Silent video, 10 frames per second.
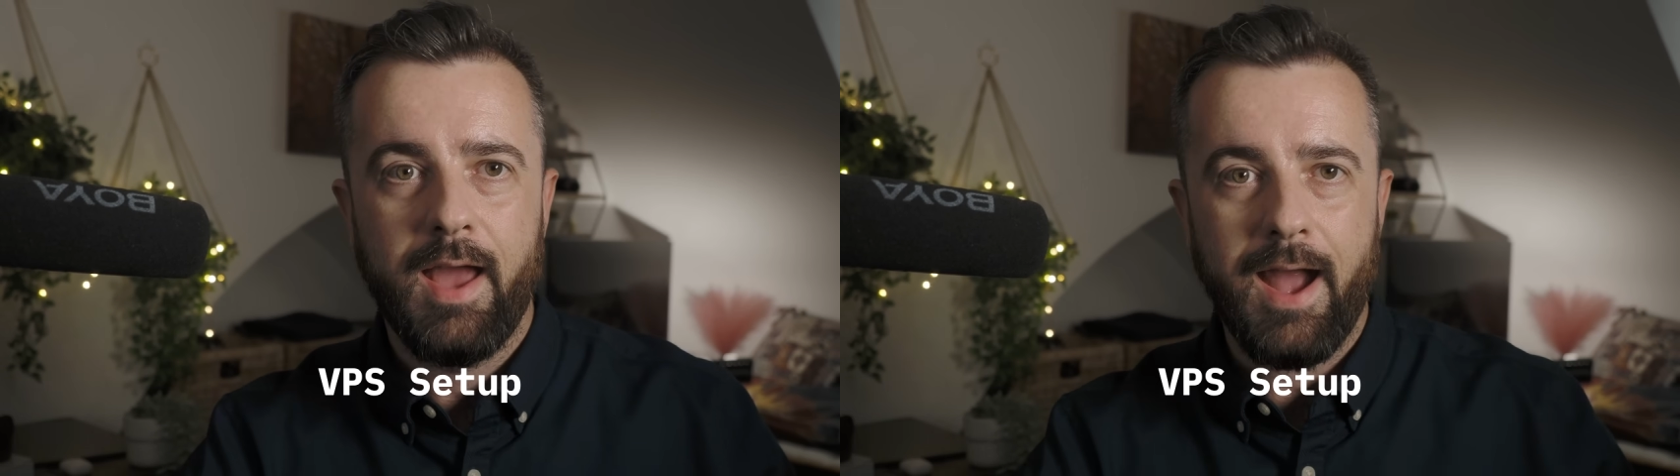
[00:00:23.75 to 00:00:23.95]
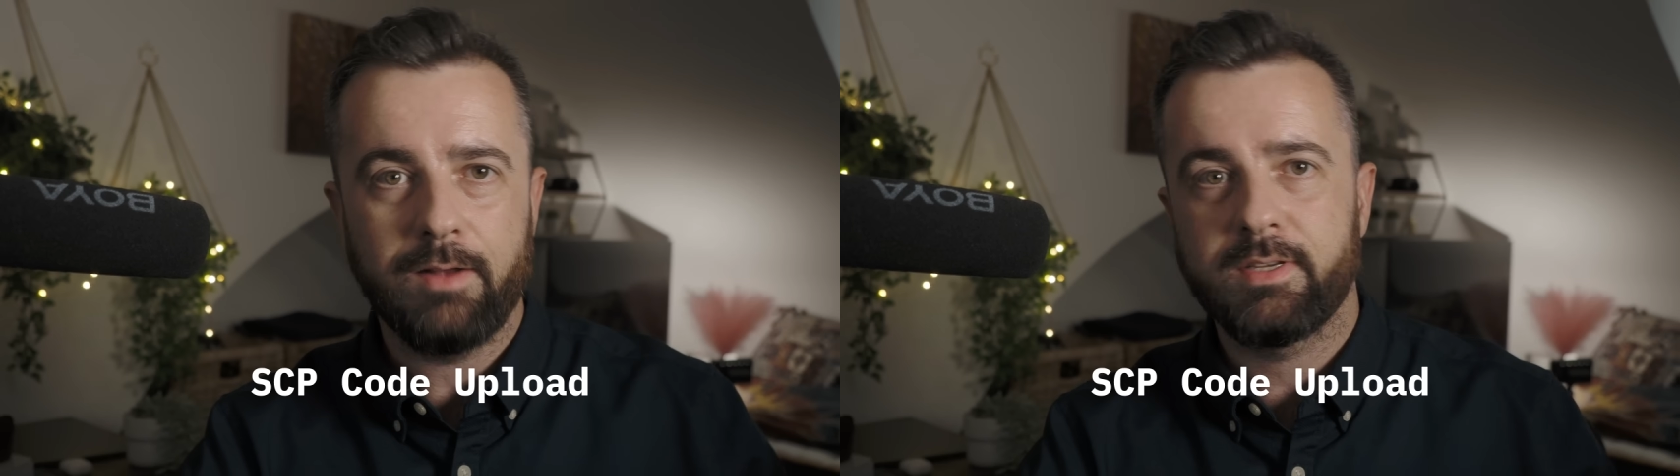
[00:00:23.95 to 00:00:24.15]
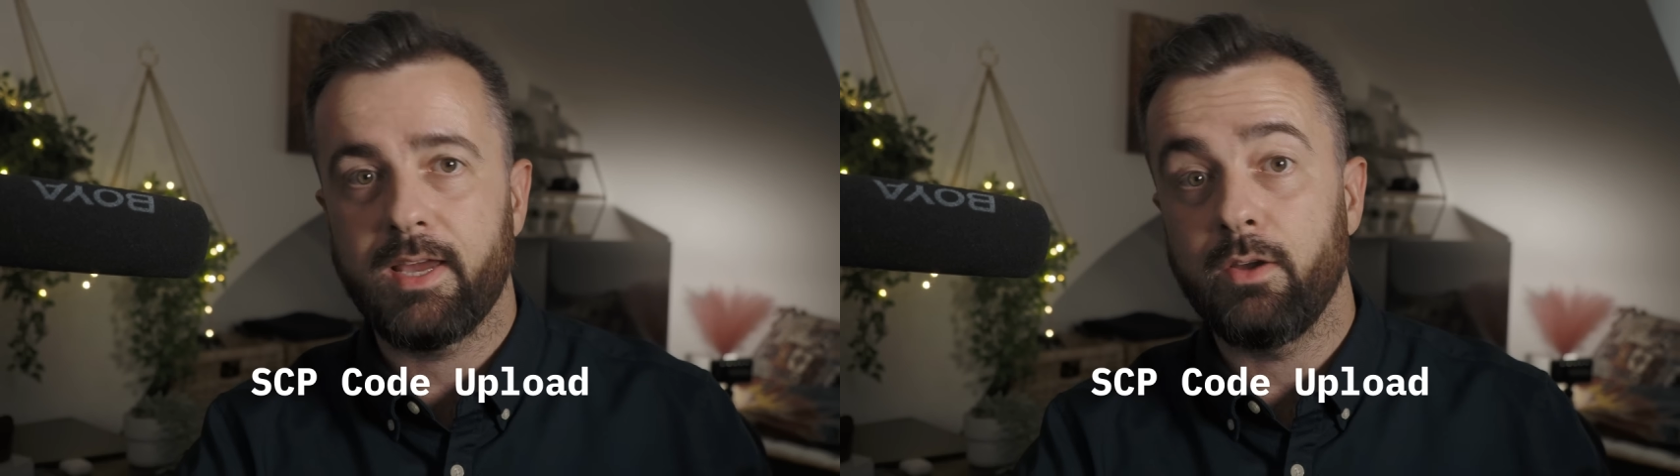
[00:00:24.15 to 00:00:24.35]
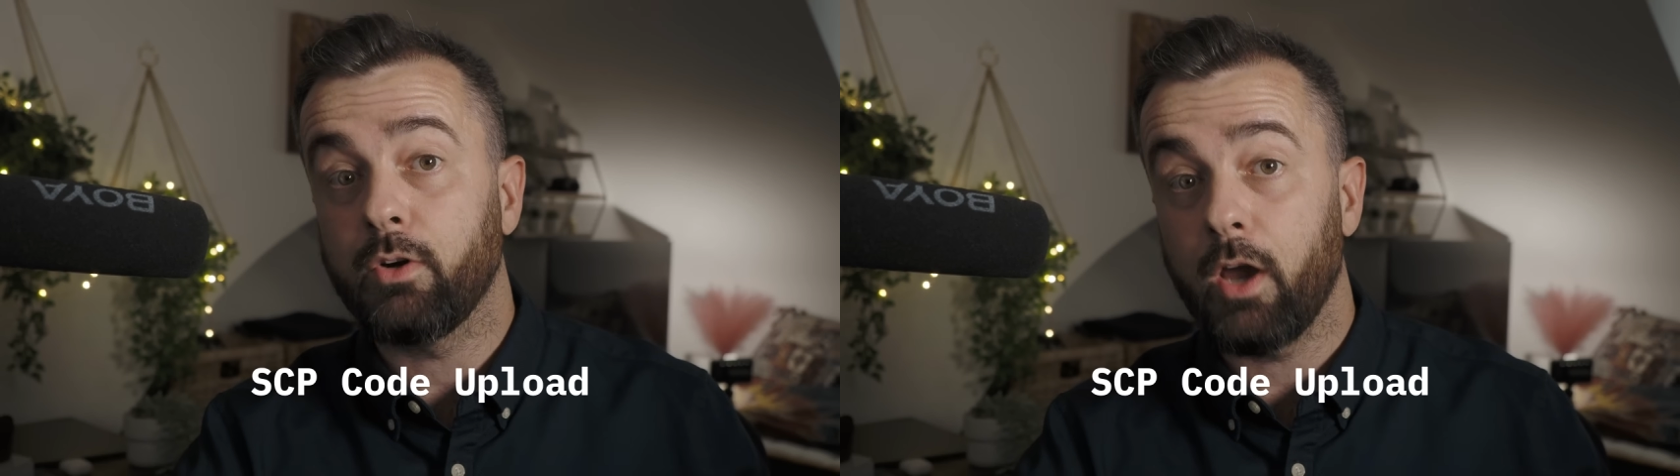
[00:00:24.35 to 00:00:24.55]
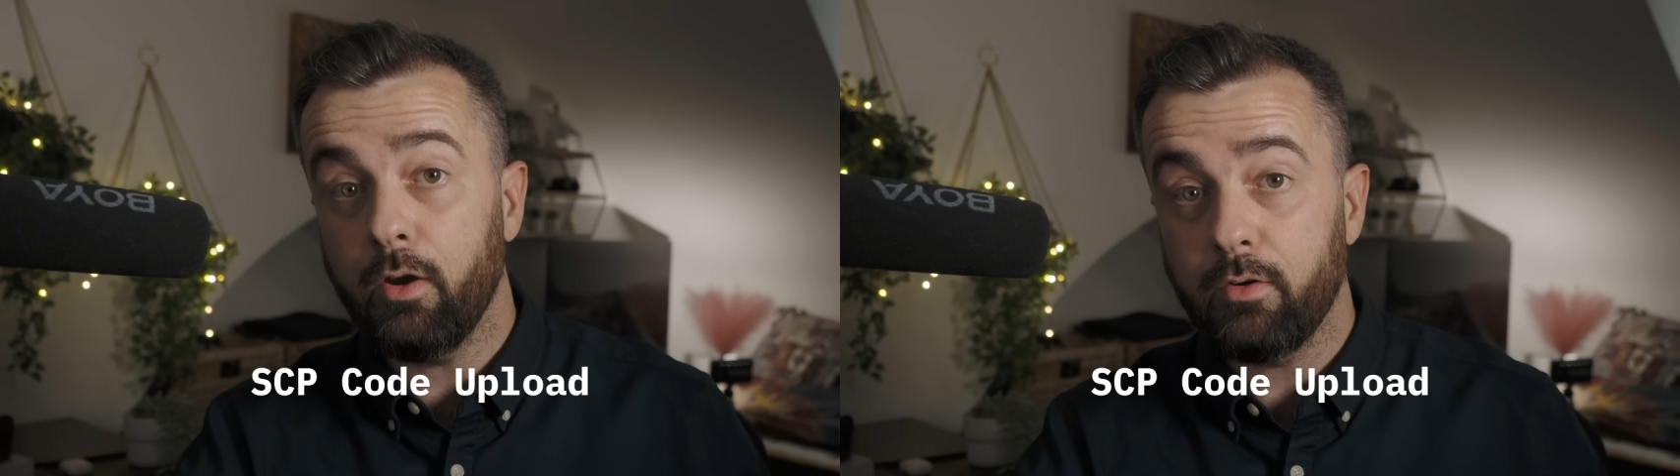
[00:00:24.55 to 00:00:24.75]
how to get your
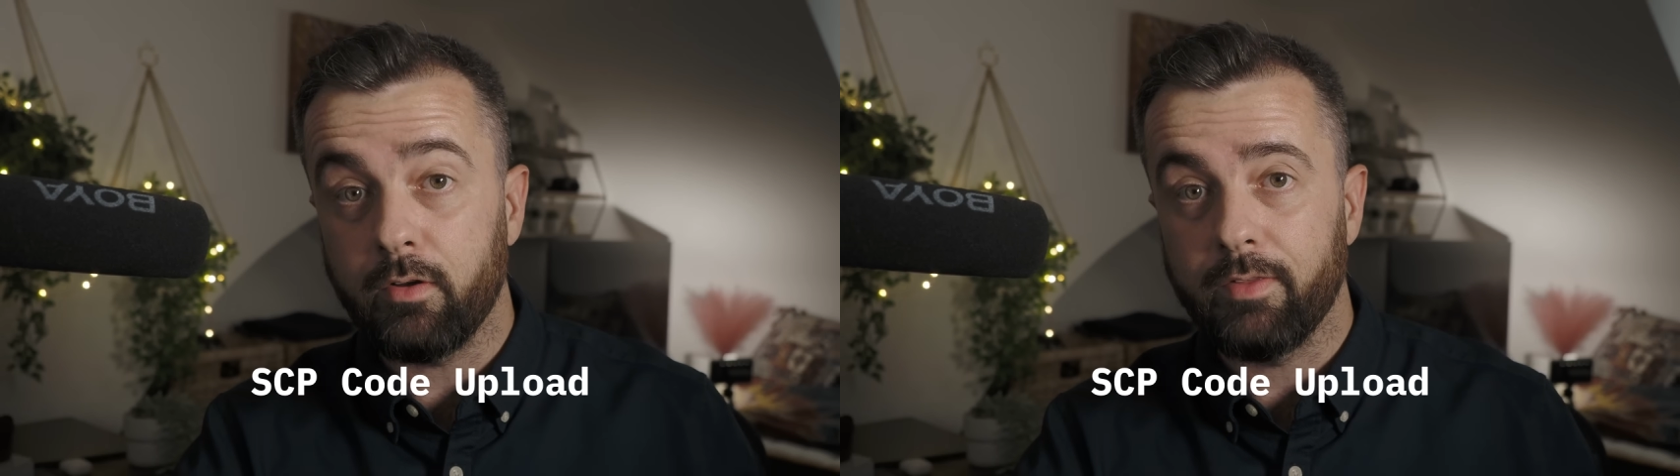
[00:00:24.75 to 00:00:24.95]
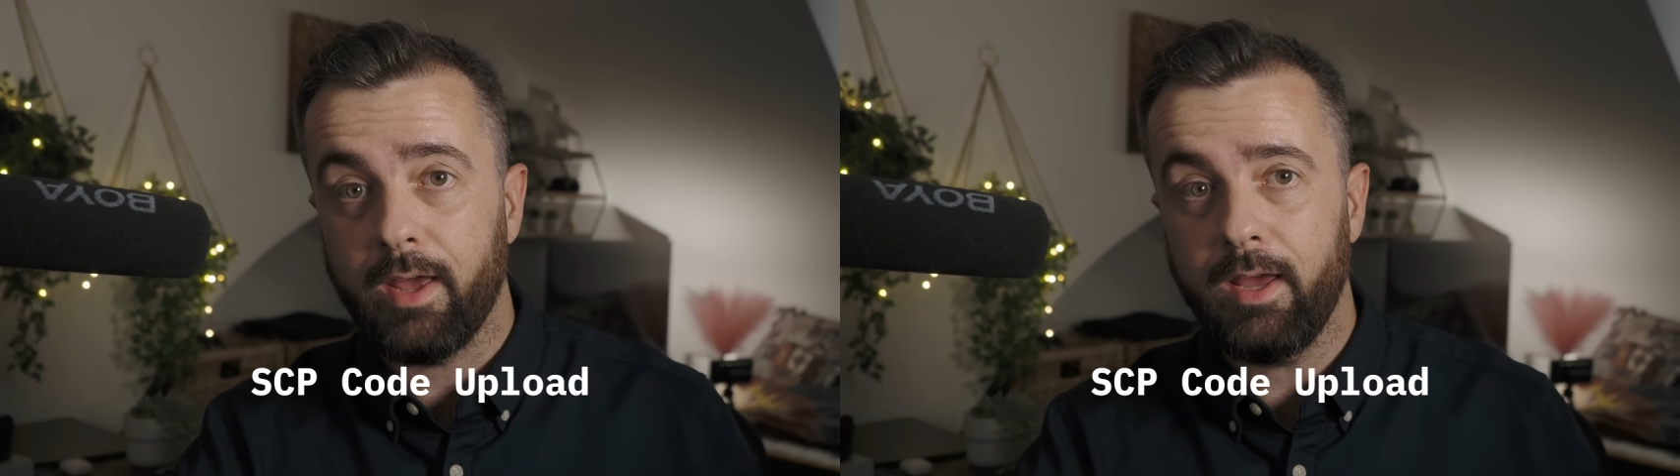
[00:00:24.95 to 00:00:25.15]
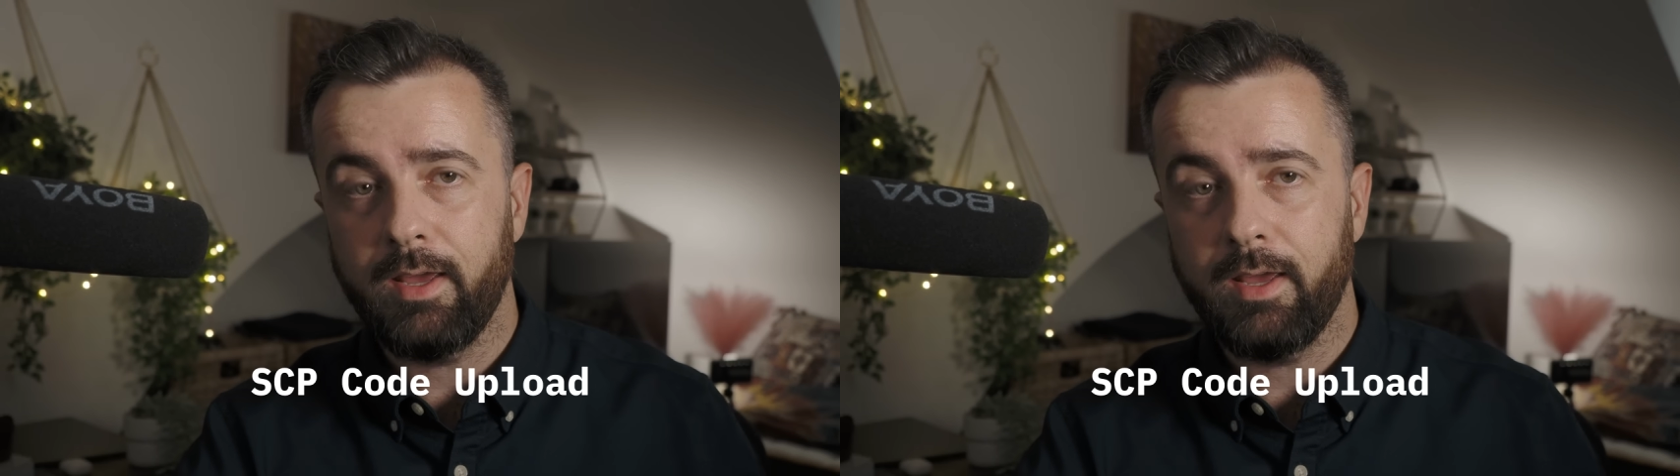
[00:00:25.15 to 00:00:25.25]
code on there,